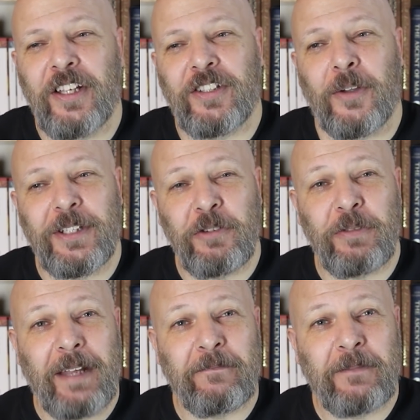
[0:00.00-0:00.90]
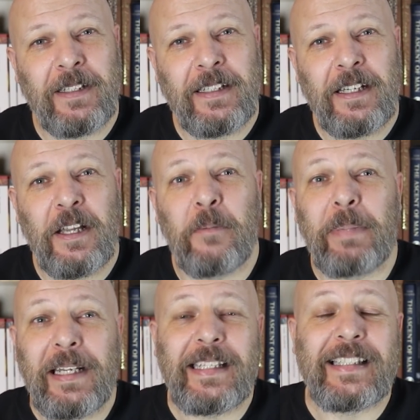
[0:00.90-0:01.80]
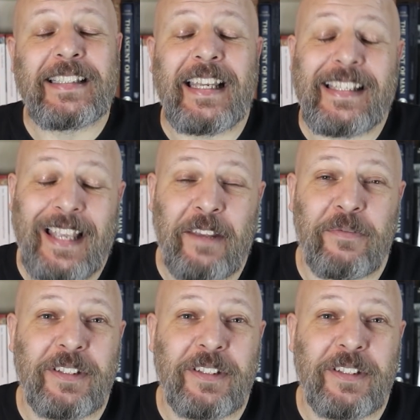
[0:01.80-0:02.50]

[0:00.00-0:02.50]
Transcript: So until then, please stay safe